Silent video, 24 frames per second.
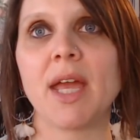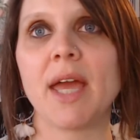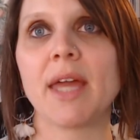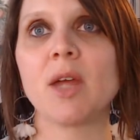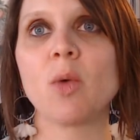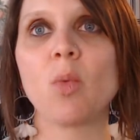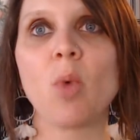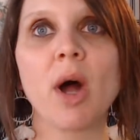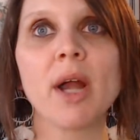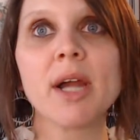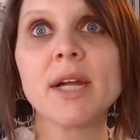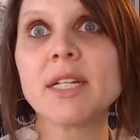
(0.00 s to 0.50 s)
And
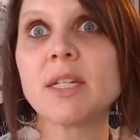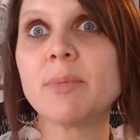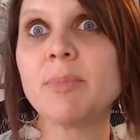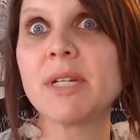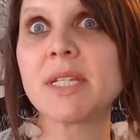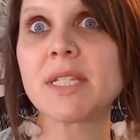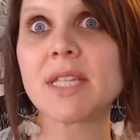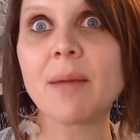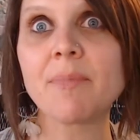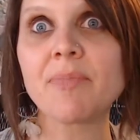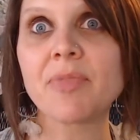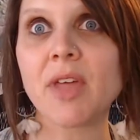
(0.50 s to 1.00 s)
it wanted to be
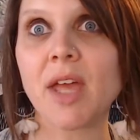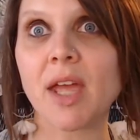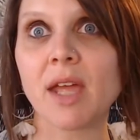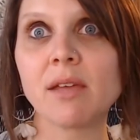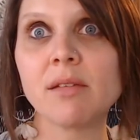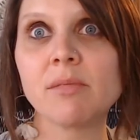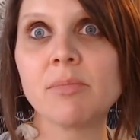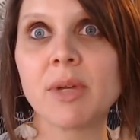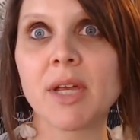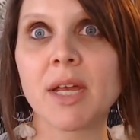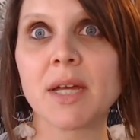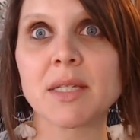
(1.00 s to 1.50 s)

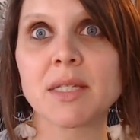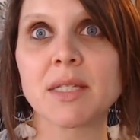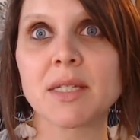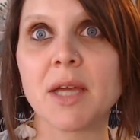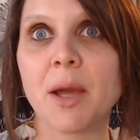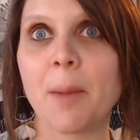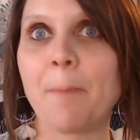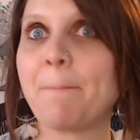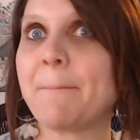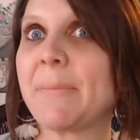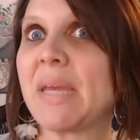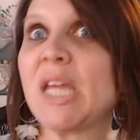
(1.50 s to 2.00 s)
something because it
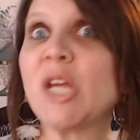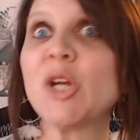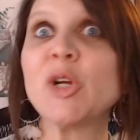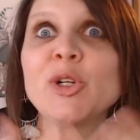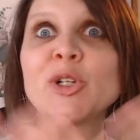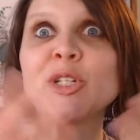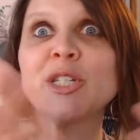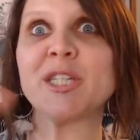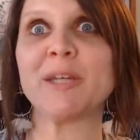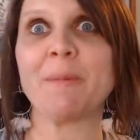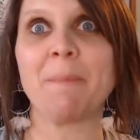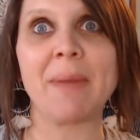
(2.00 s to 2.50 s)

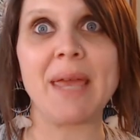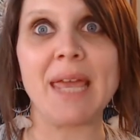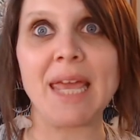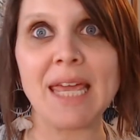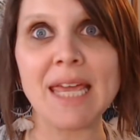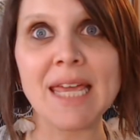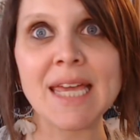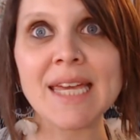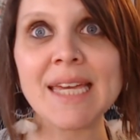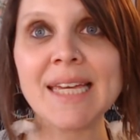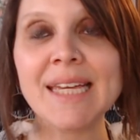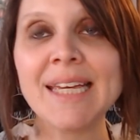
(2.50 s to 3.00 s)
appeared to
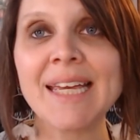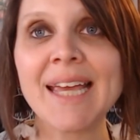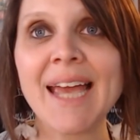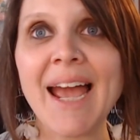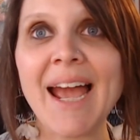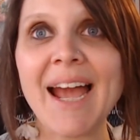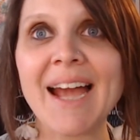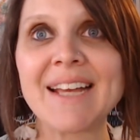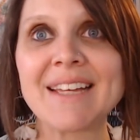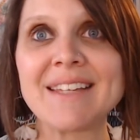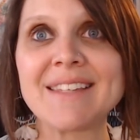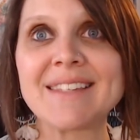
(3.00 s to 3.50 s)
me
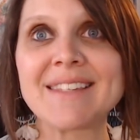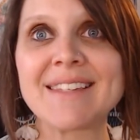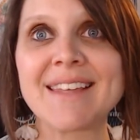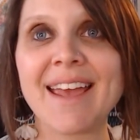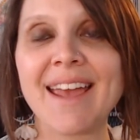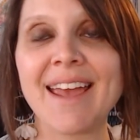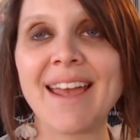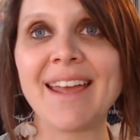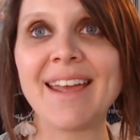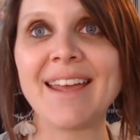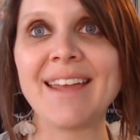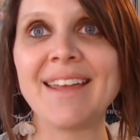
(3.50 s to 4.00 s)
as
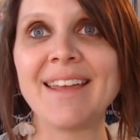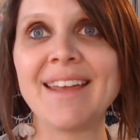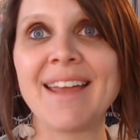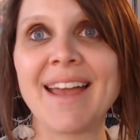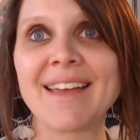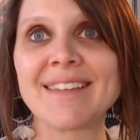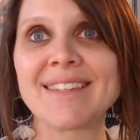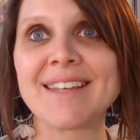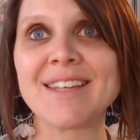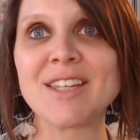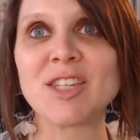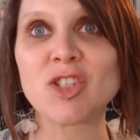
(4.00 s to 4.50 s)
a
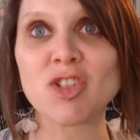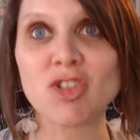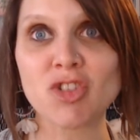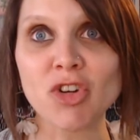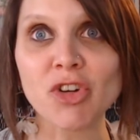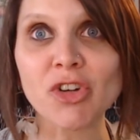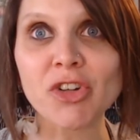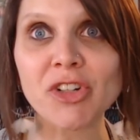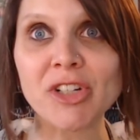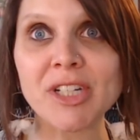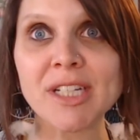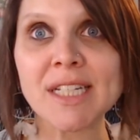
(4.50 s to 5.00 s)

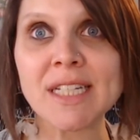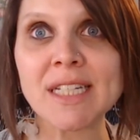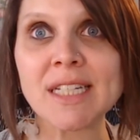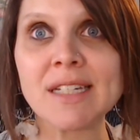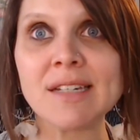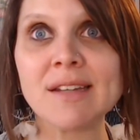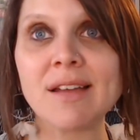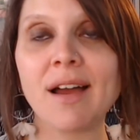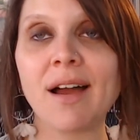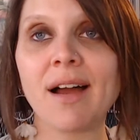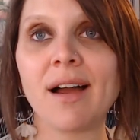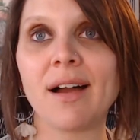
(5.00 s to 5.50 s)
certain,